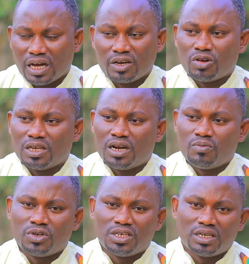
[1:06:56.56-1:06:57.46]
ariko
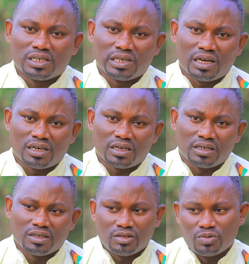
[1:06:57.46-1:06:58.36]
yagereza
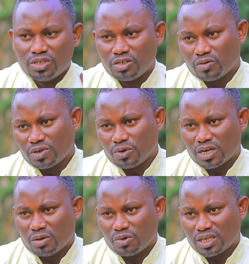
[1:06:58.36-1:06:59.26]
ubugingo bwe
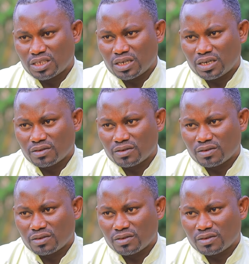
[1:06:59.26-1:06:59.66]
bukahabonekera